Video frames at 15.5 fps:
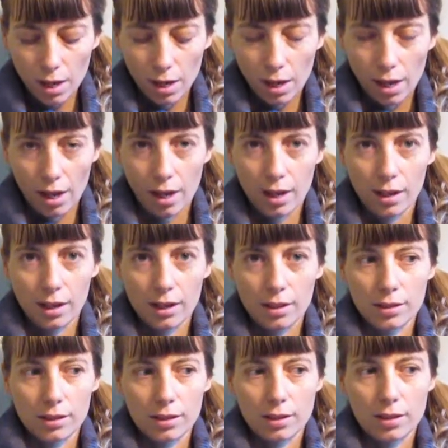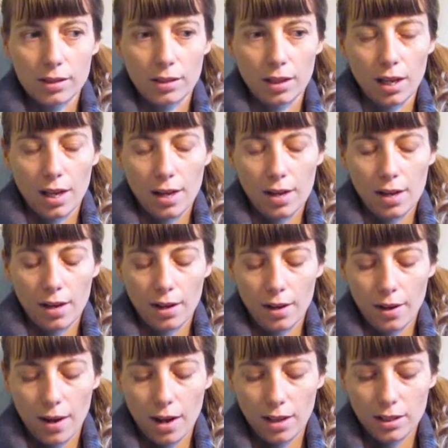And
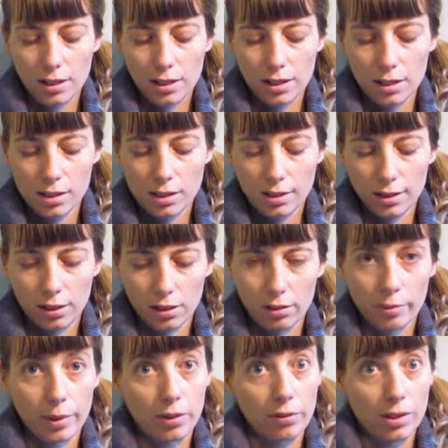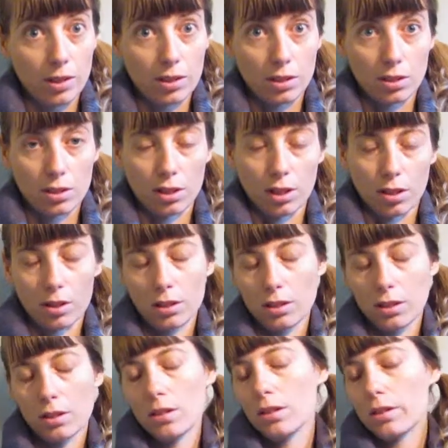I did a little bit of research on
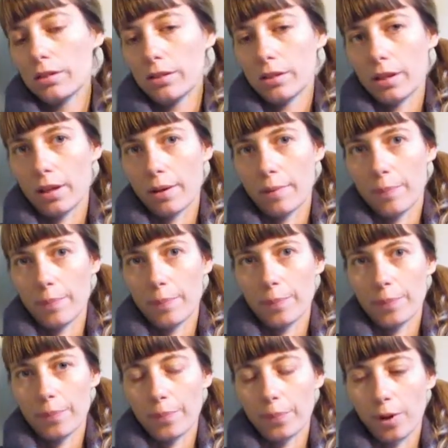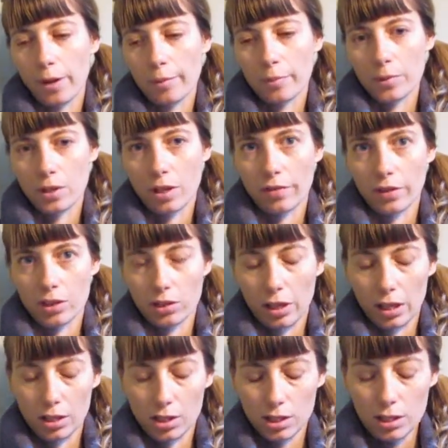the problem-solving
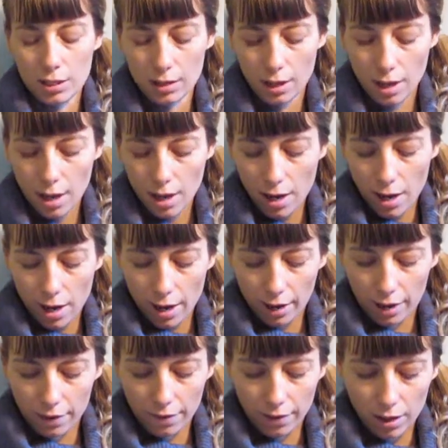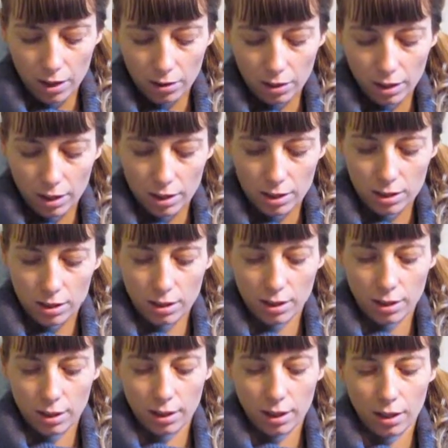strategies, and I found this
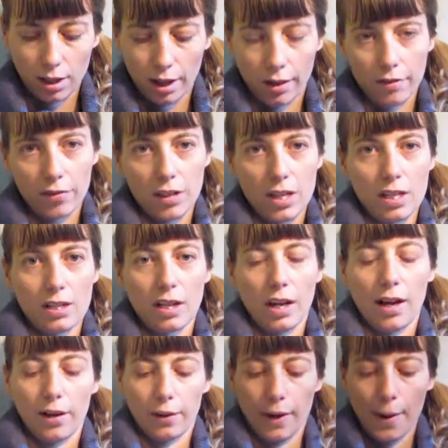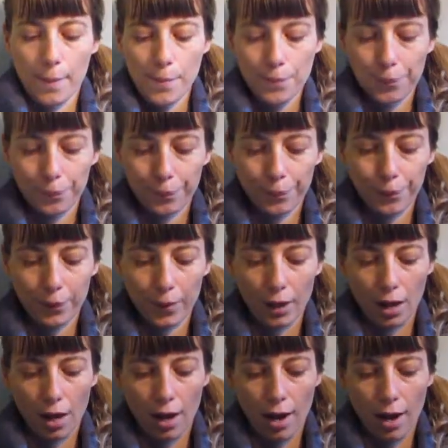kind of neat diagram
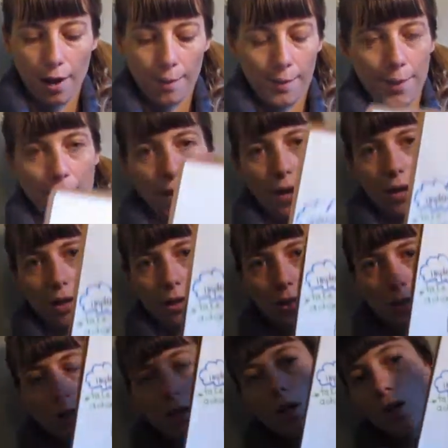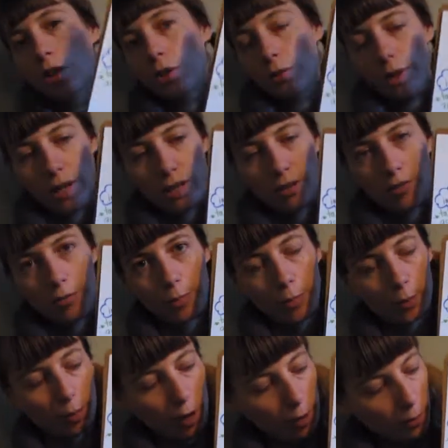on creative
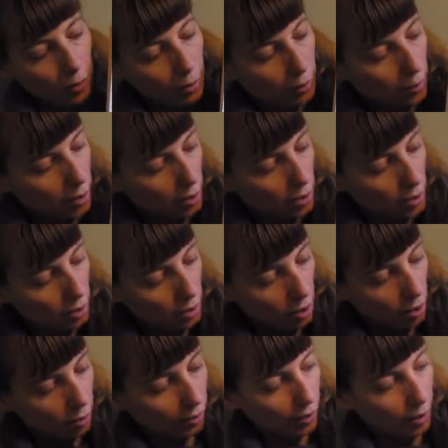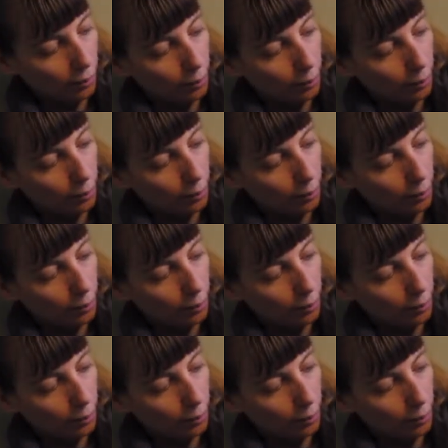problem solving.